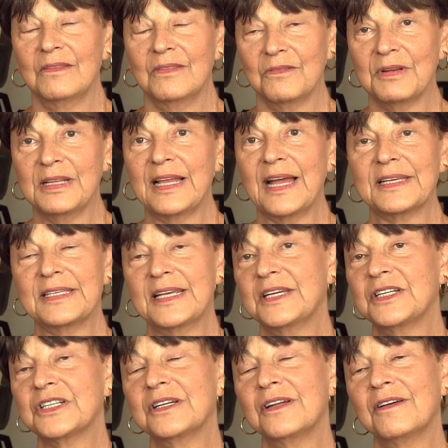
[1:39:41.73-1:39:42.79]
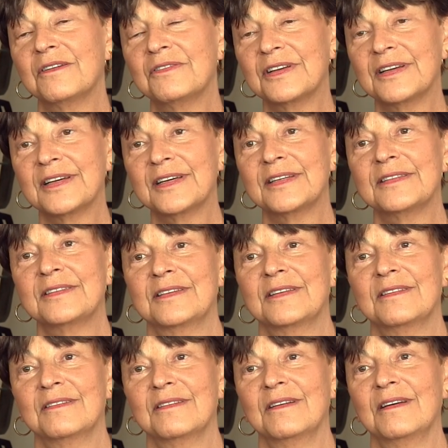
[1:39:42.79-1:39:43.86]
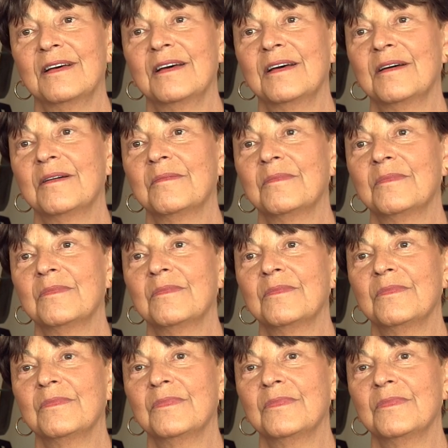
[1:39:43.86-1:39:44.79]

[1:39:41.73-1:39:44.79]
the relaxation of it, um,